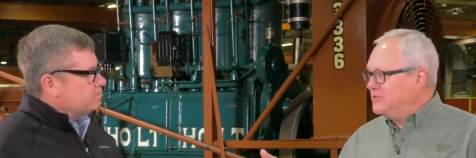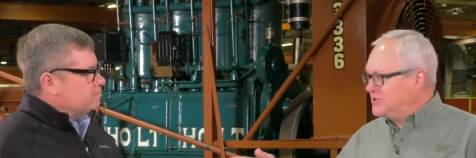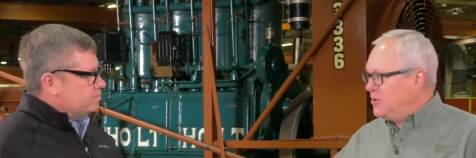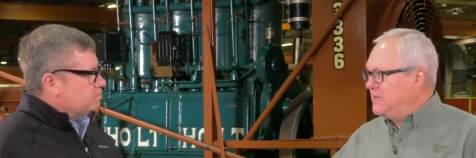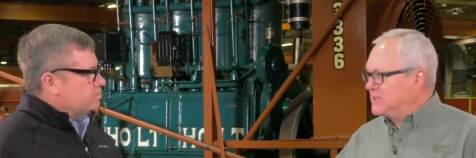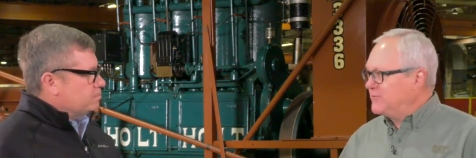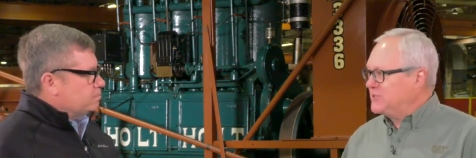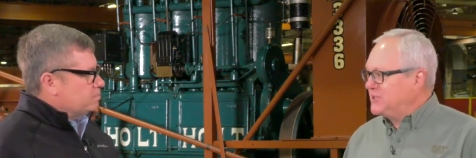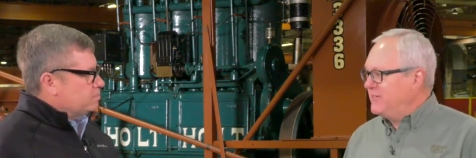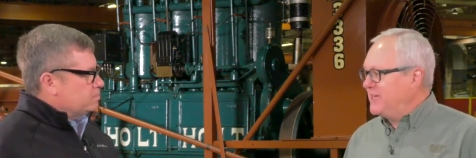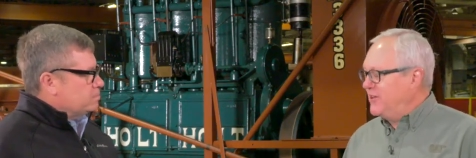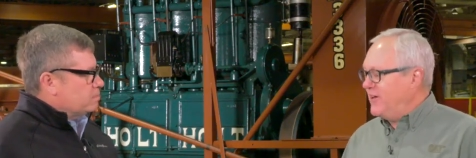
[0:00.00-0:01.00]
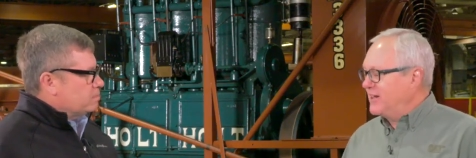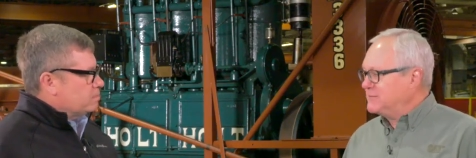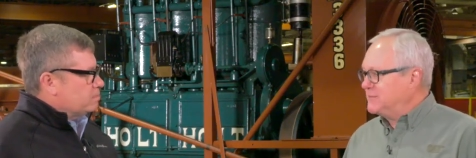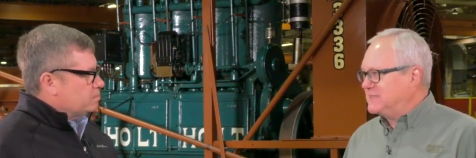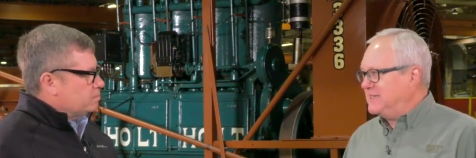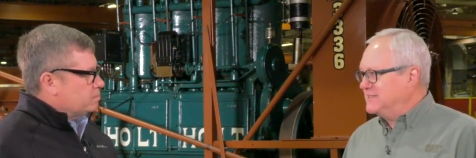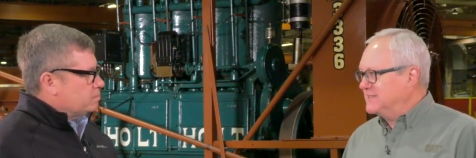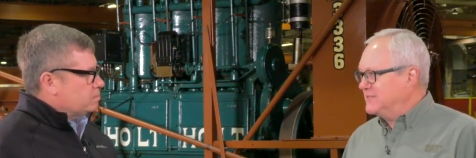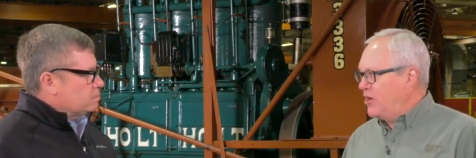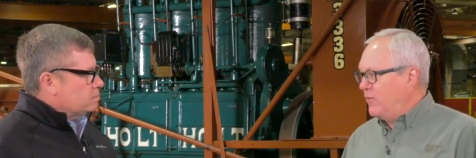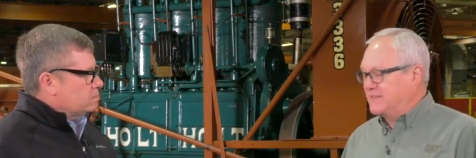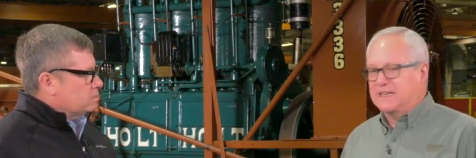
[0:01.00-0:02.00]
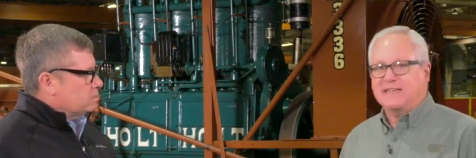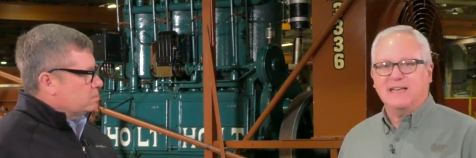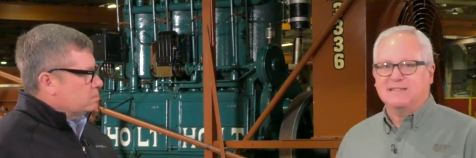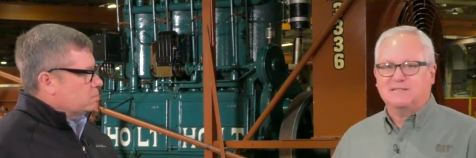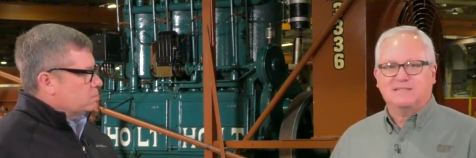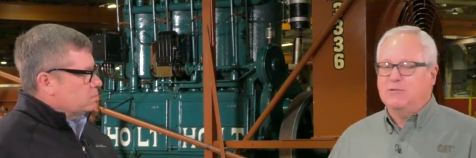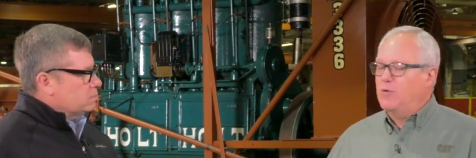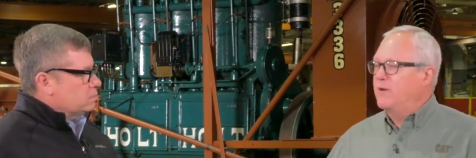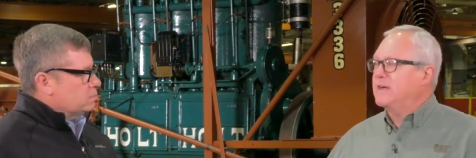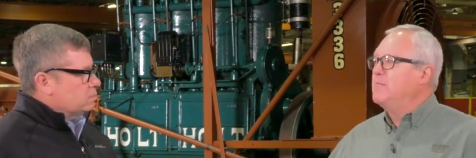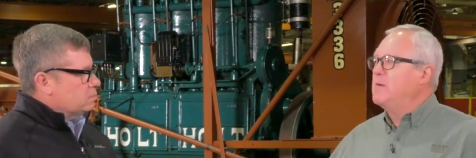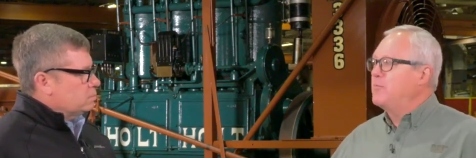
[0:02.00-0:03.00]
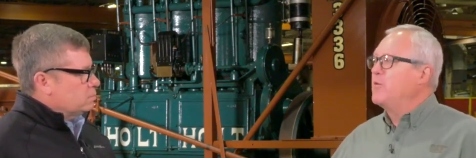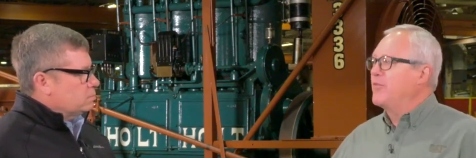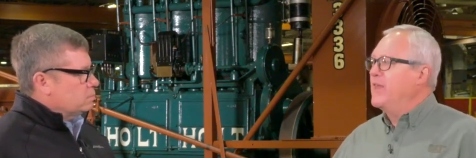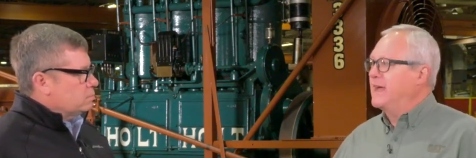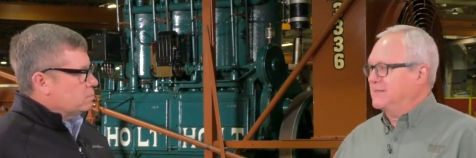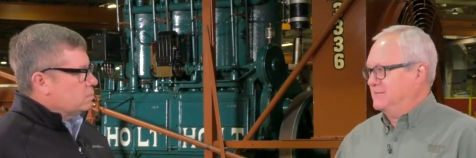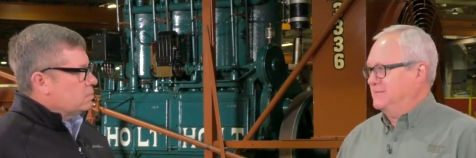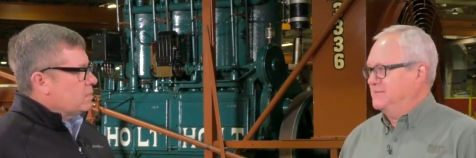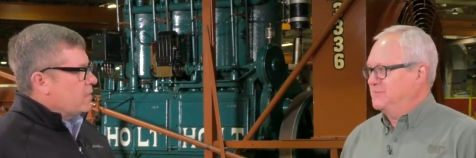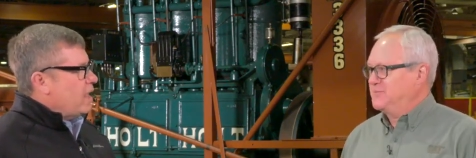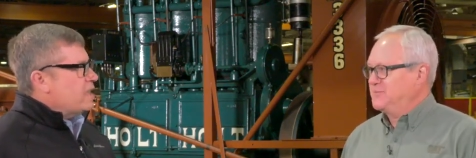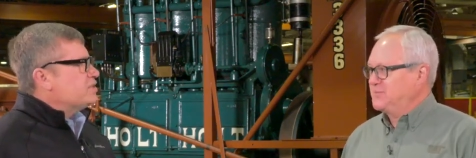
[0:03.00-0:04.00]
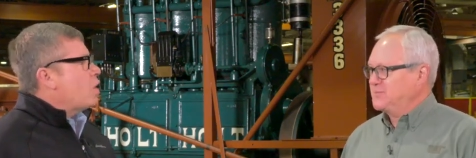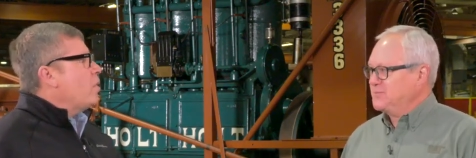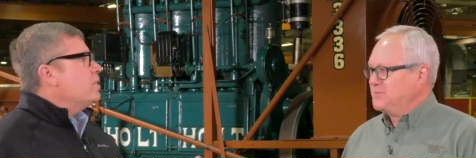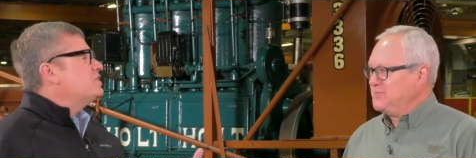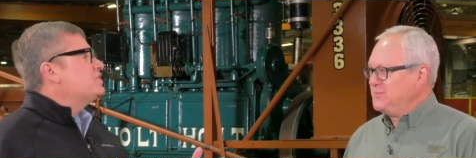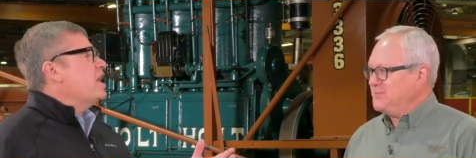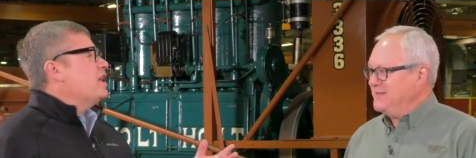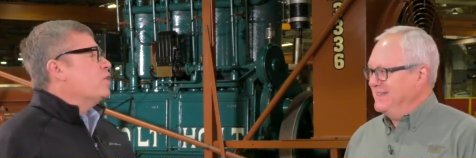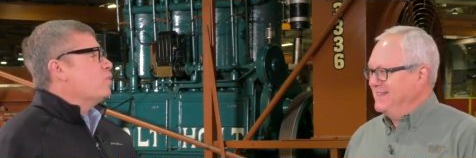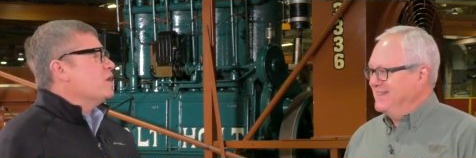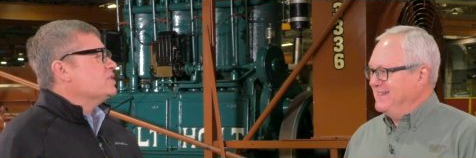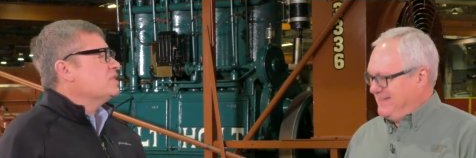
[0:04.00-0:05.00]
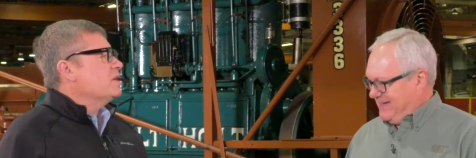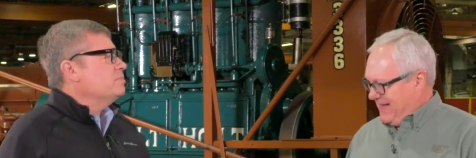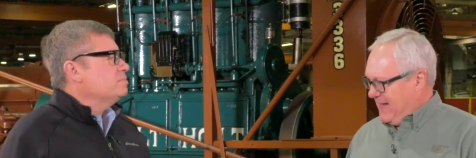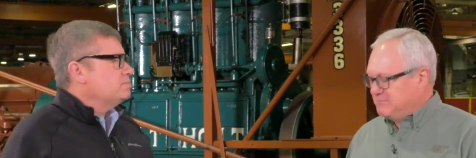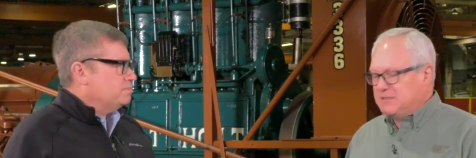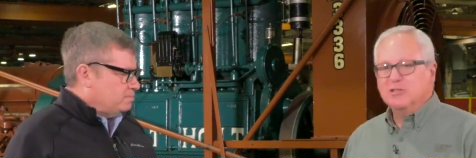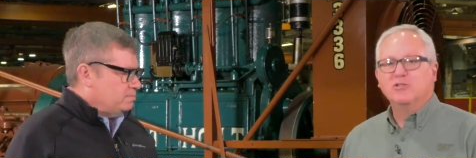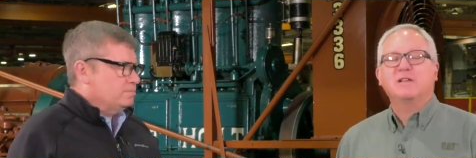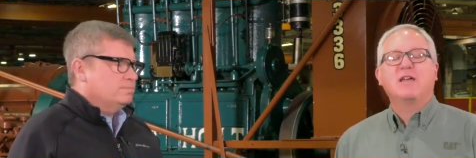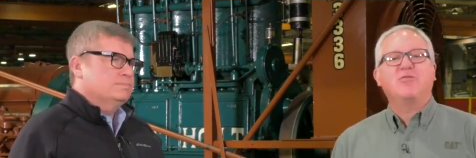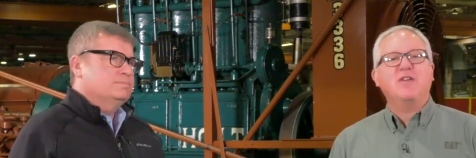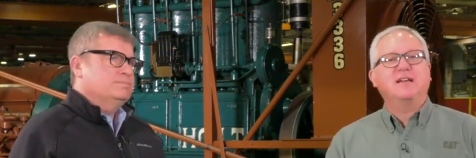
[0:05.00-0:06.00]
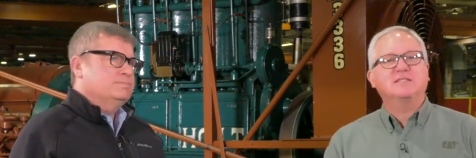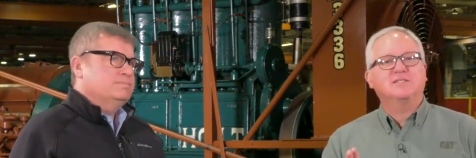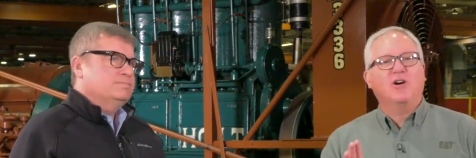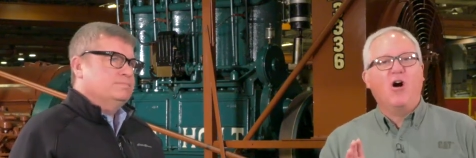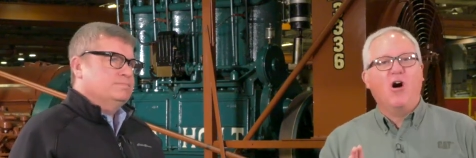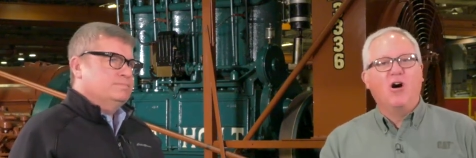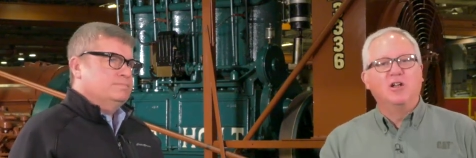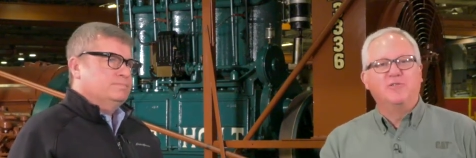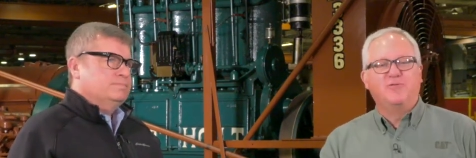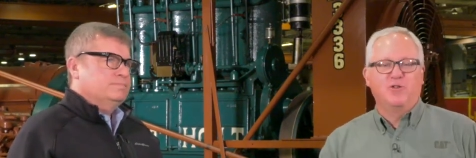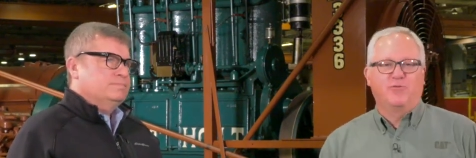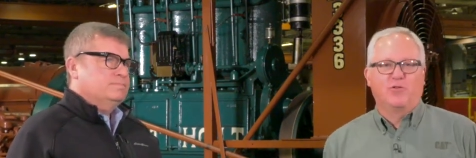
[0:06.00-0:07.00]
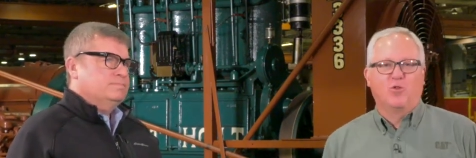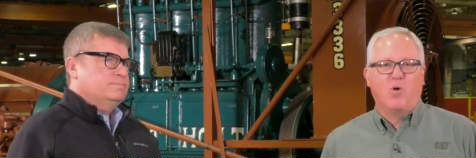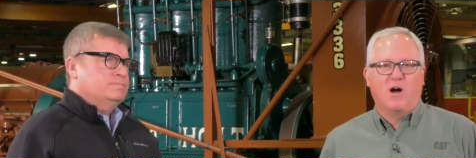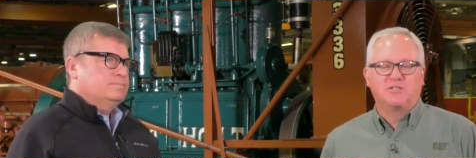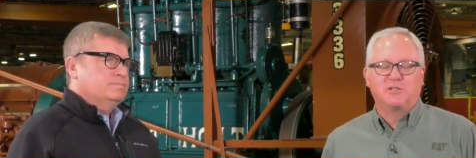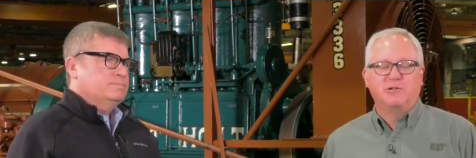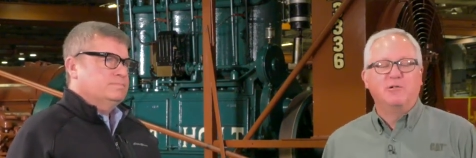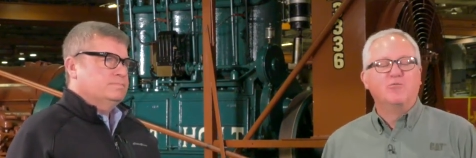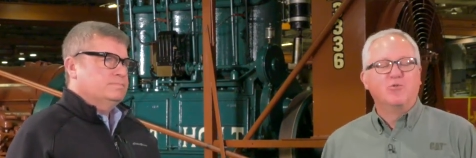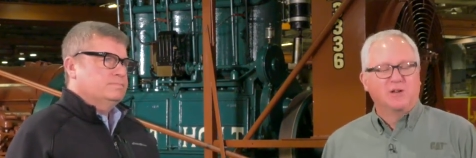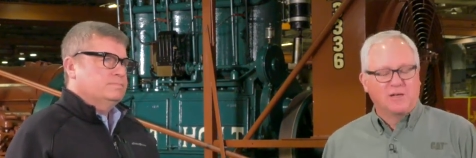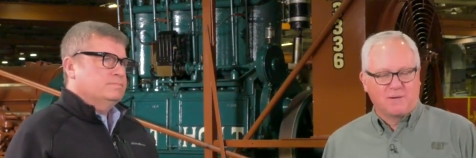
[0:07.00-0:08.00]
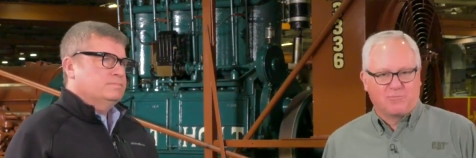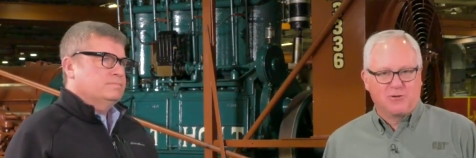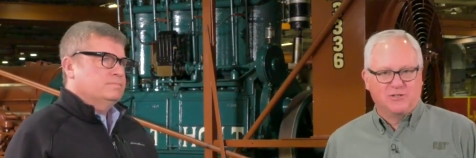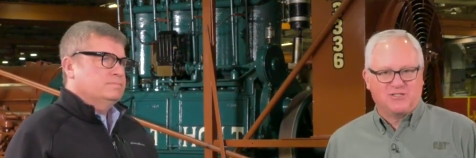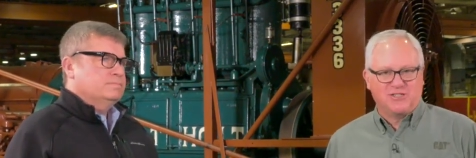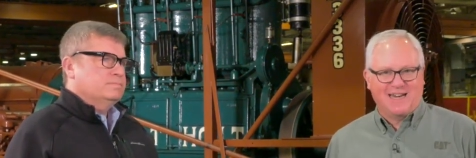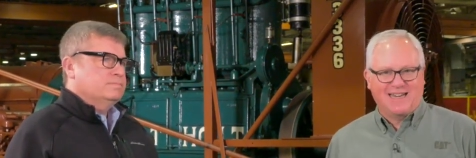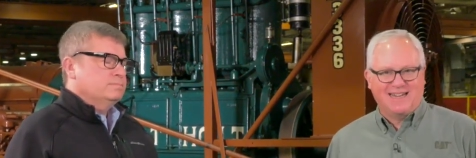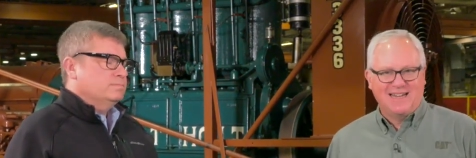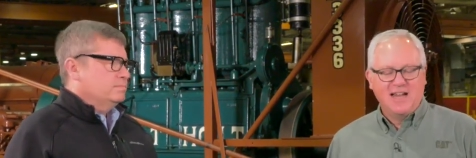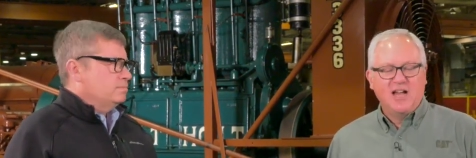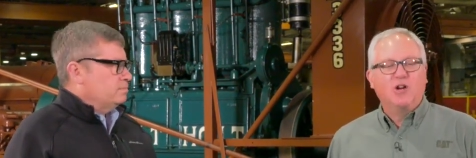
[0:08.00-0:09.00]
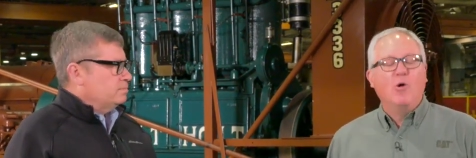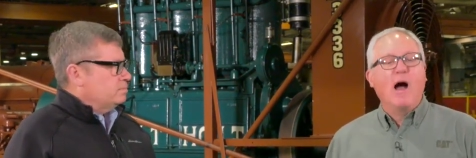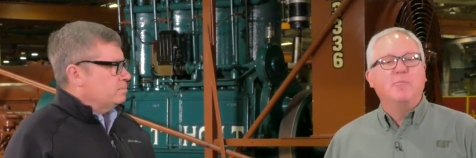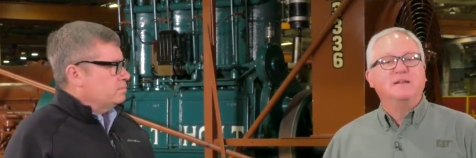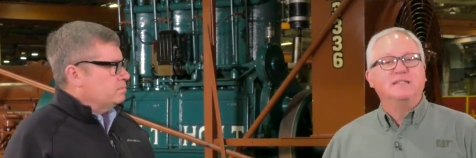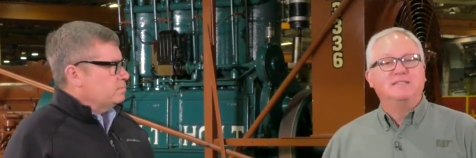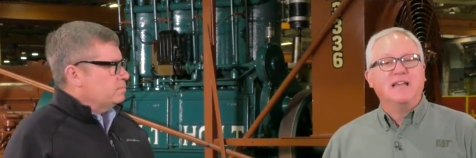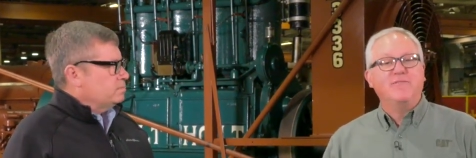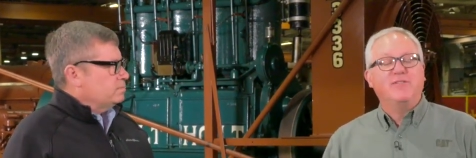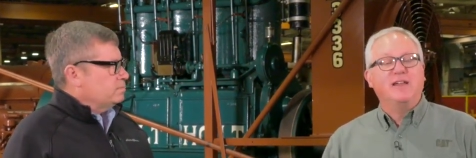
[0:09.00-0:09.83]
Speaker 1: you so much for sharing your expertise, as always. I can't see what we come up with next.
Speaker 2: As always, thank you, Rusty.
Speaker 1: Absolutely. And thanks to all of you for watching. We really appreciate it. Go out and be safe